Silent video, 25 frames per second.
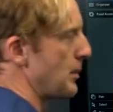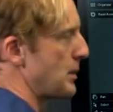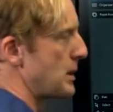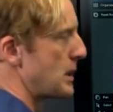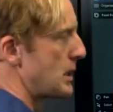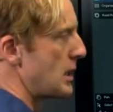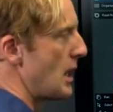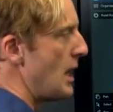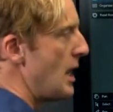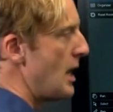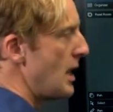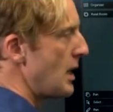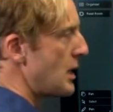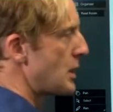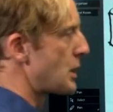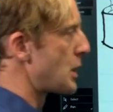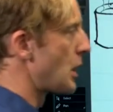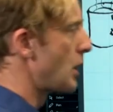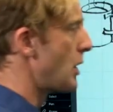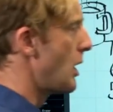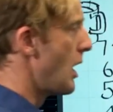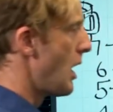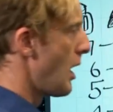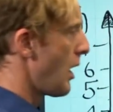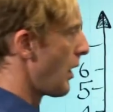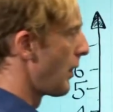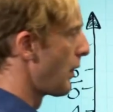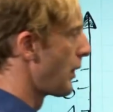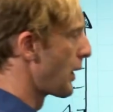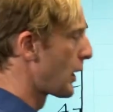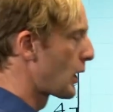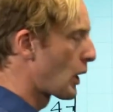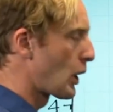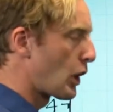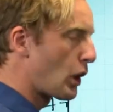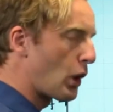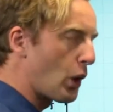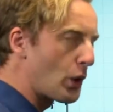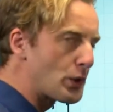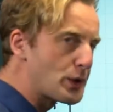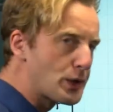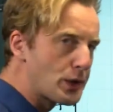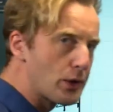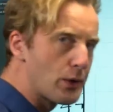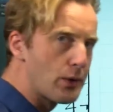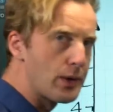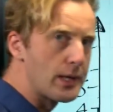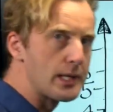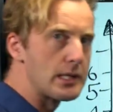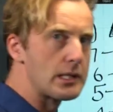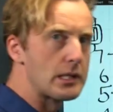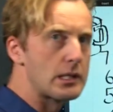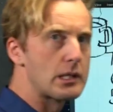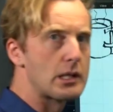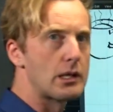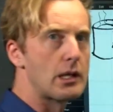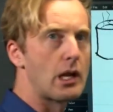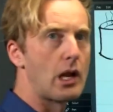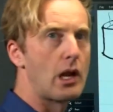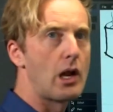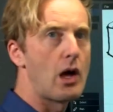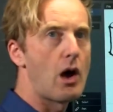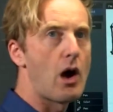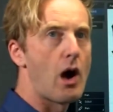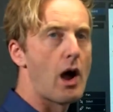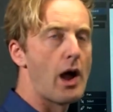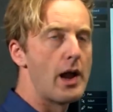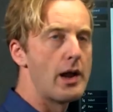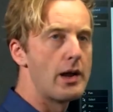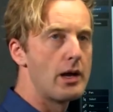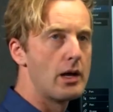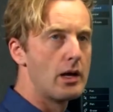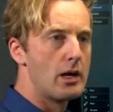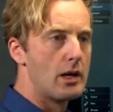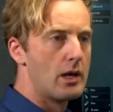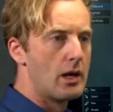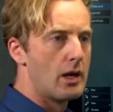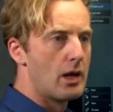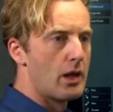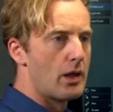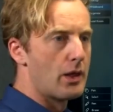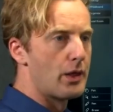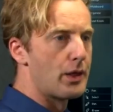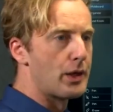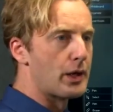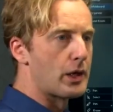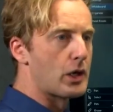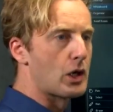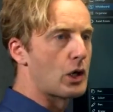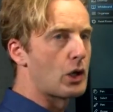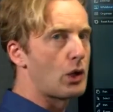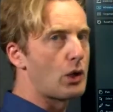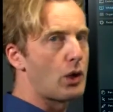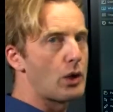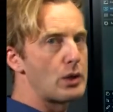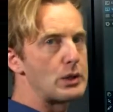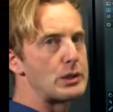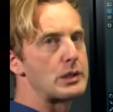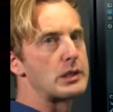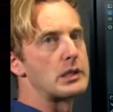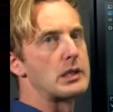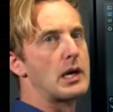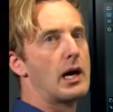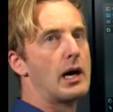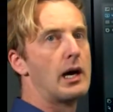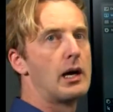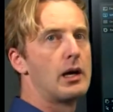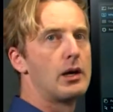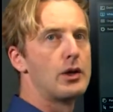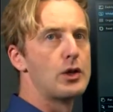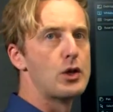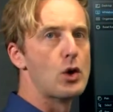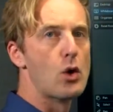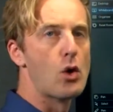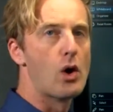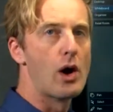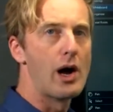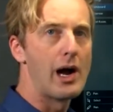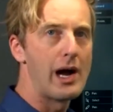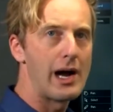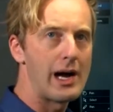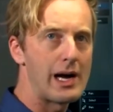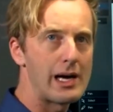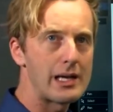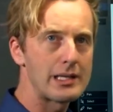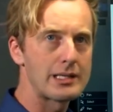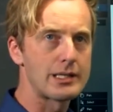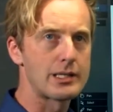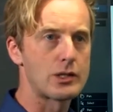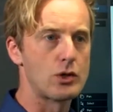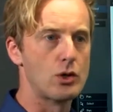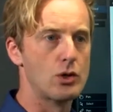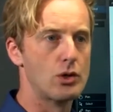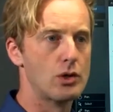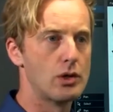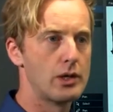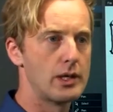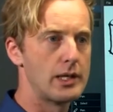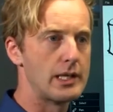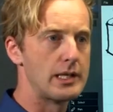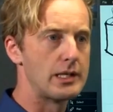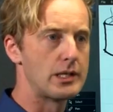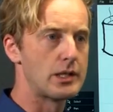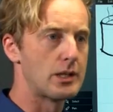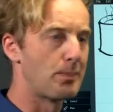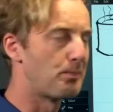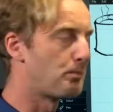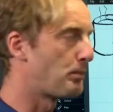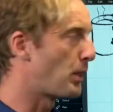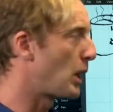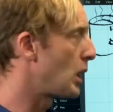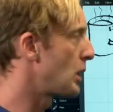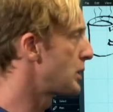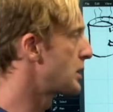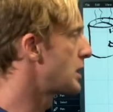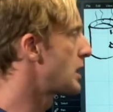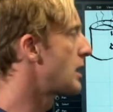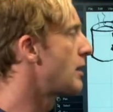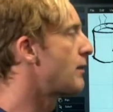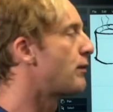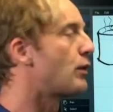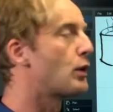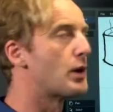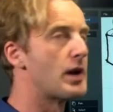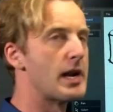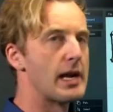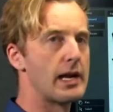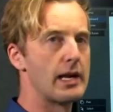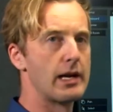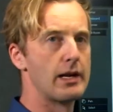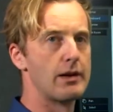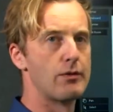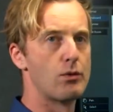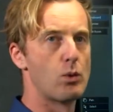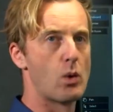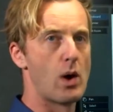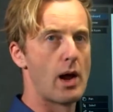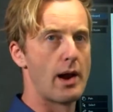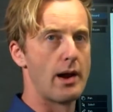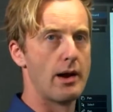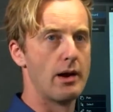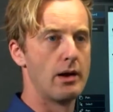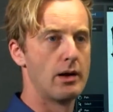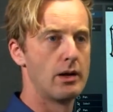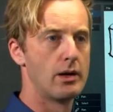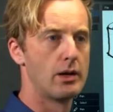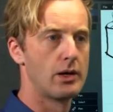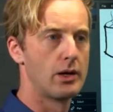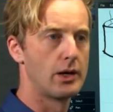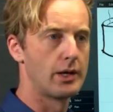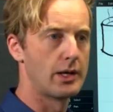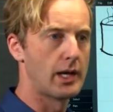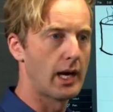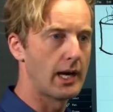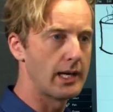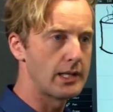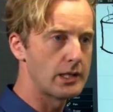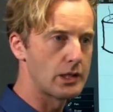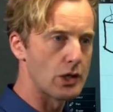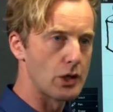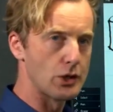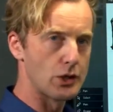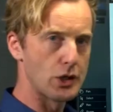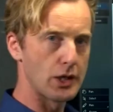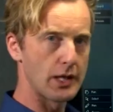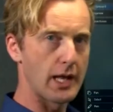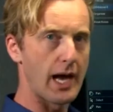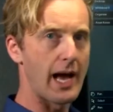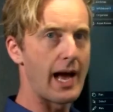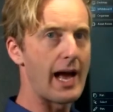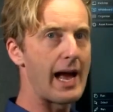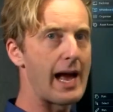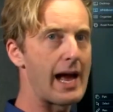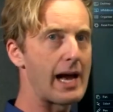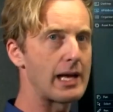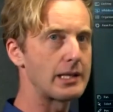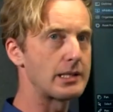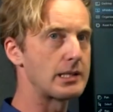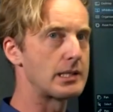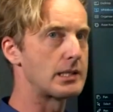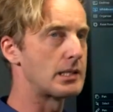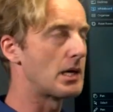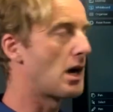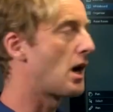So the closer it is to the line, the closer your R score is to positive or -1. Okay, so to the outside.